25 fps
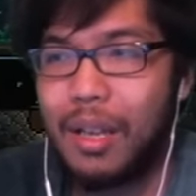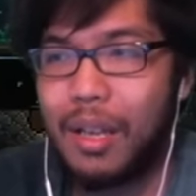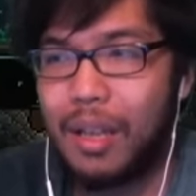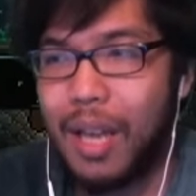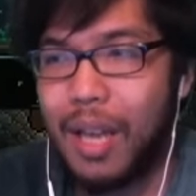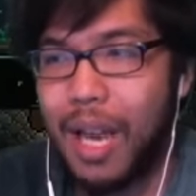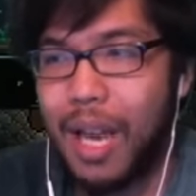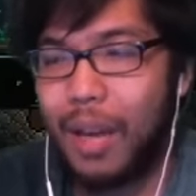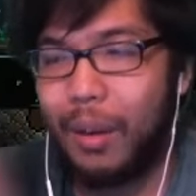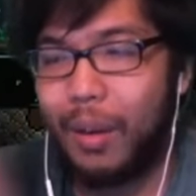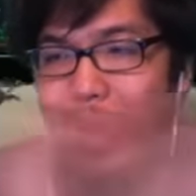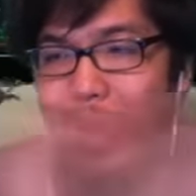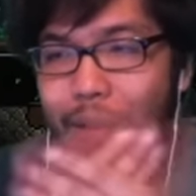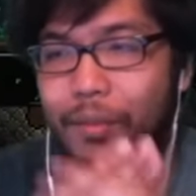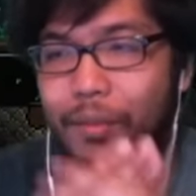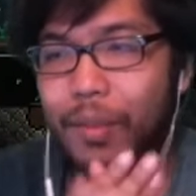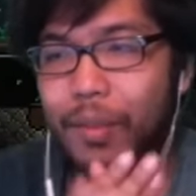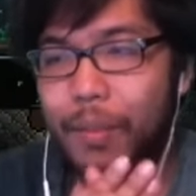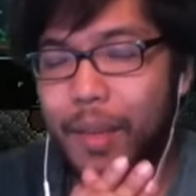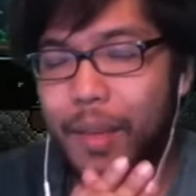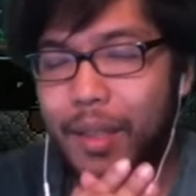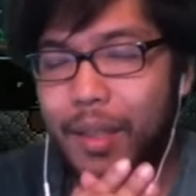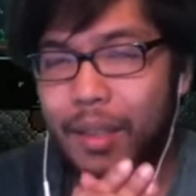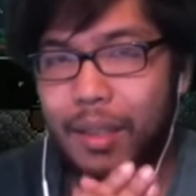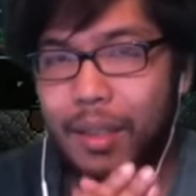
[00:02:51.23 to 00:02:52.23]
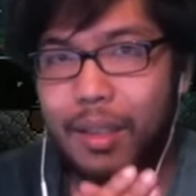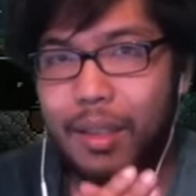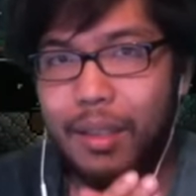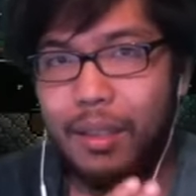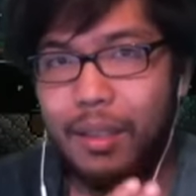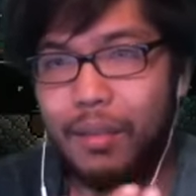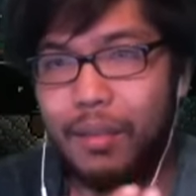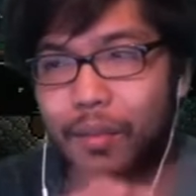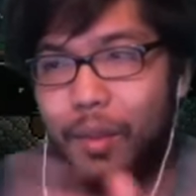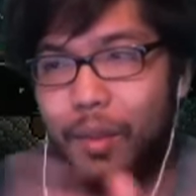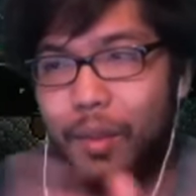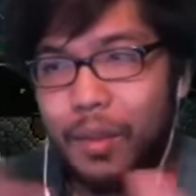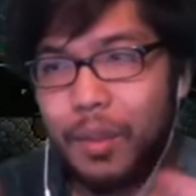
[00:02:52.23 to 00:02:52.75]
However many
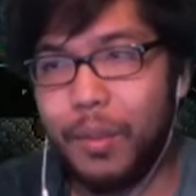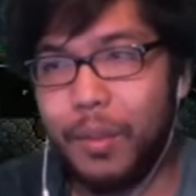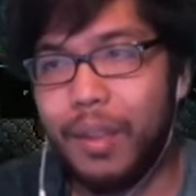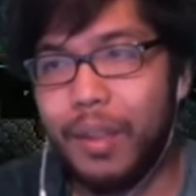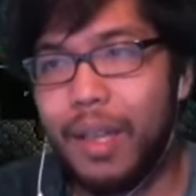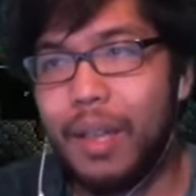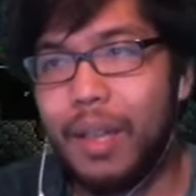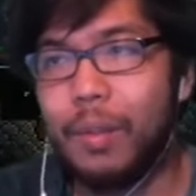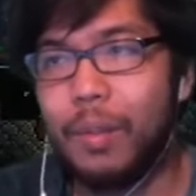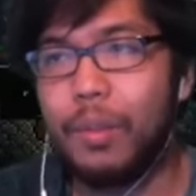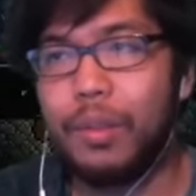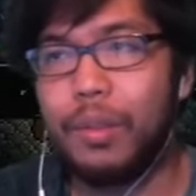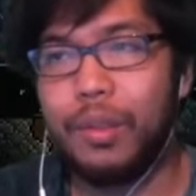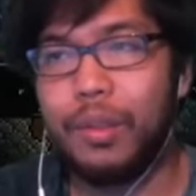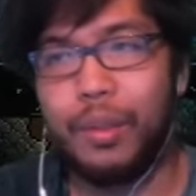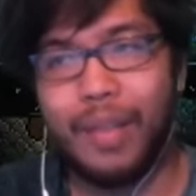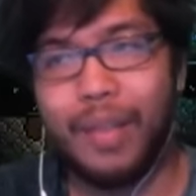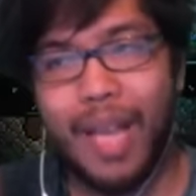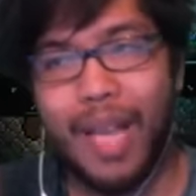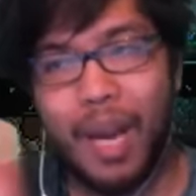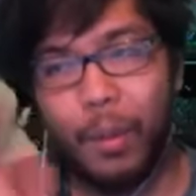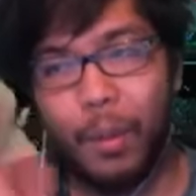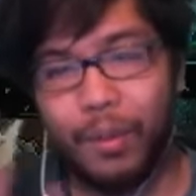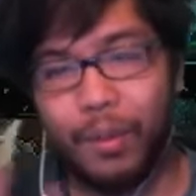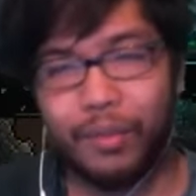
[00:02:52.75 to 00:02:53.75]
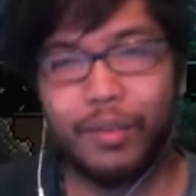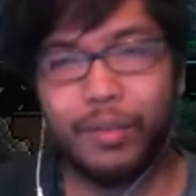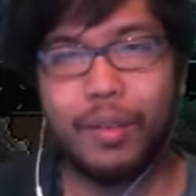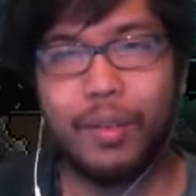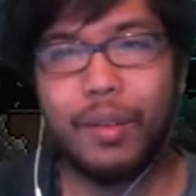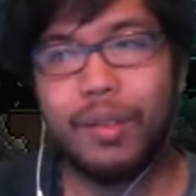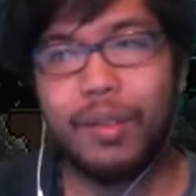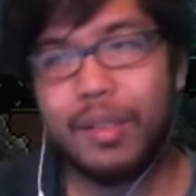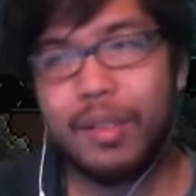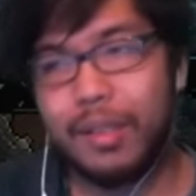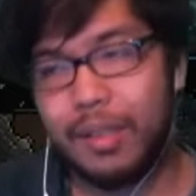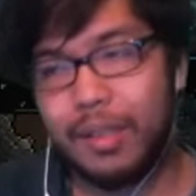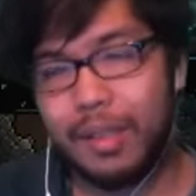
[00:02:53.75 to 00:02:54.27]
votes we get, we'll do that one
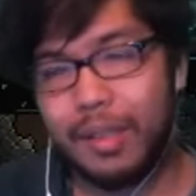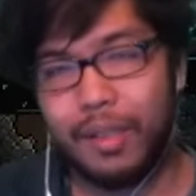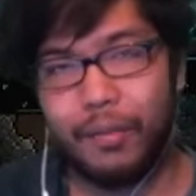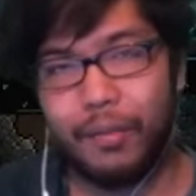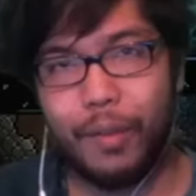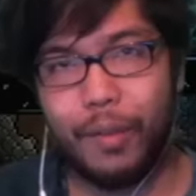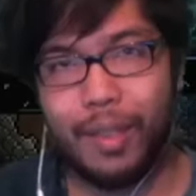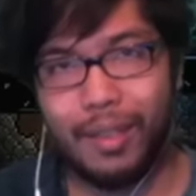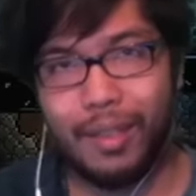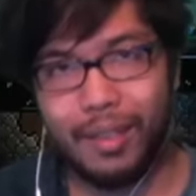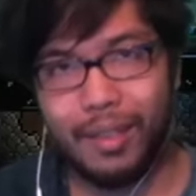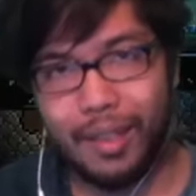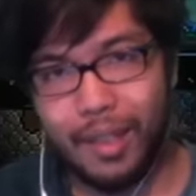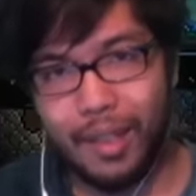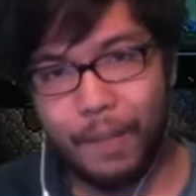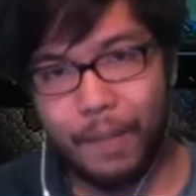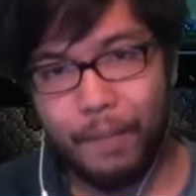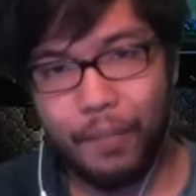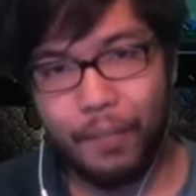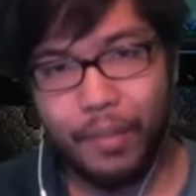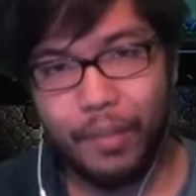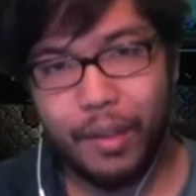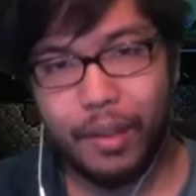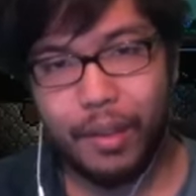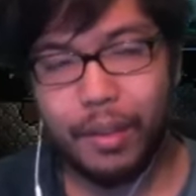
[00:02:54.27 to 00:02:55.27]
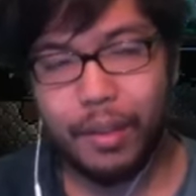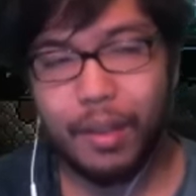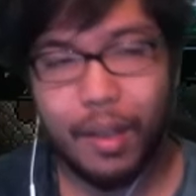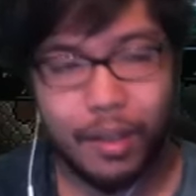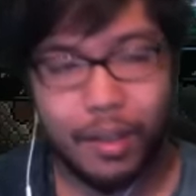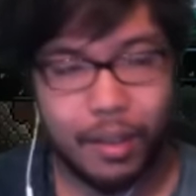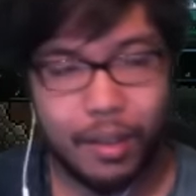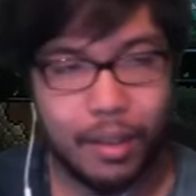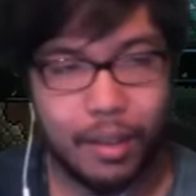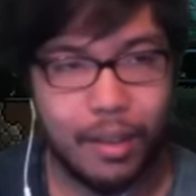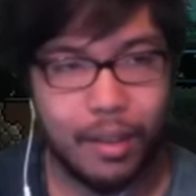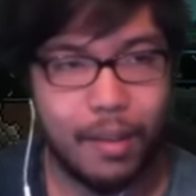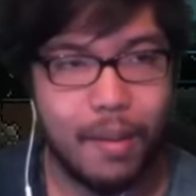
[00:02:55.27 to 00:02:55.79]
first and see if we can get a
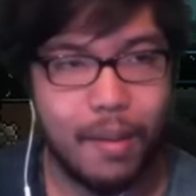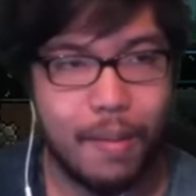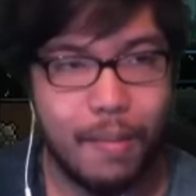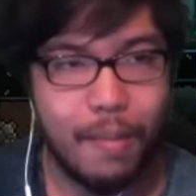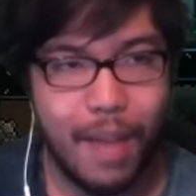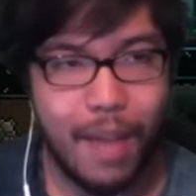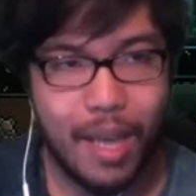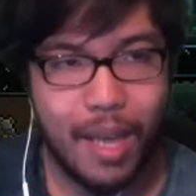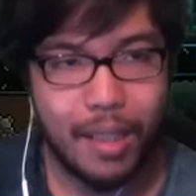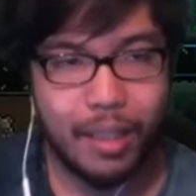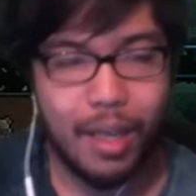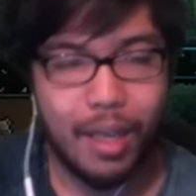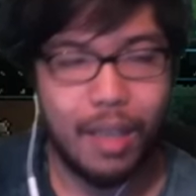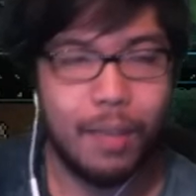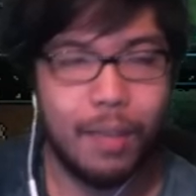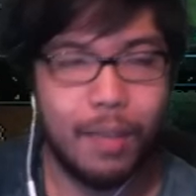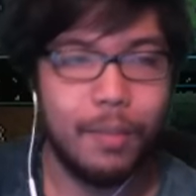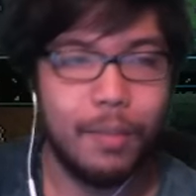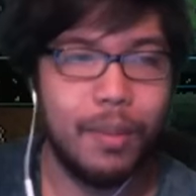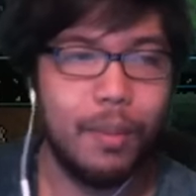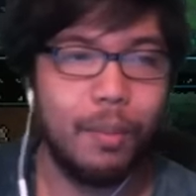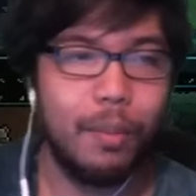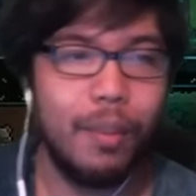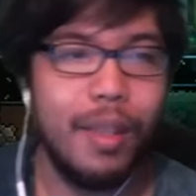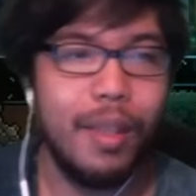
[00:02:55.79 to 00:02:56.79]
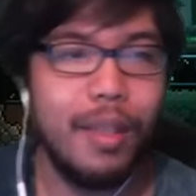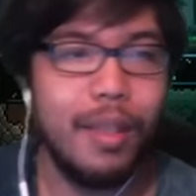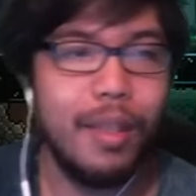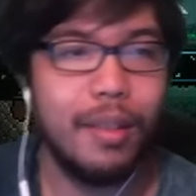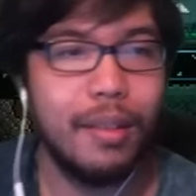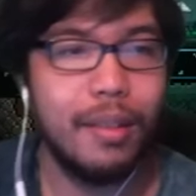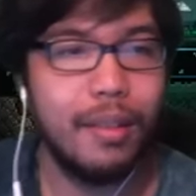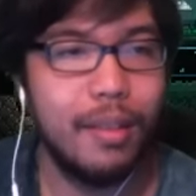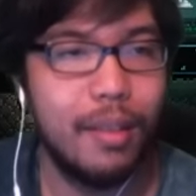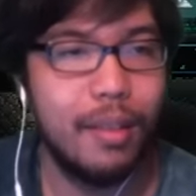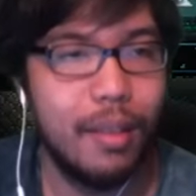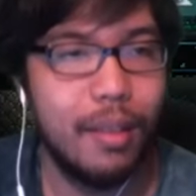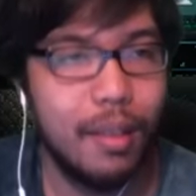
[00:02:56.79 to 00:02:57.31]
good magic item. So please.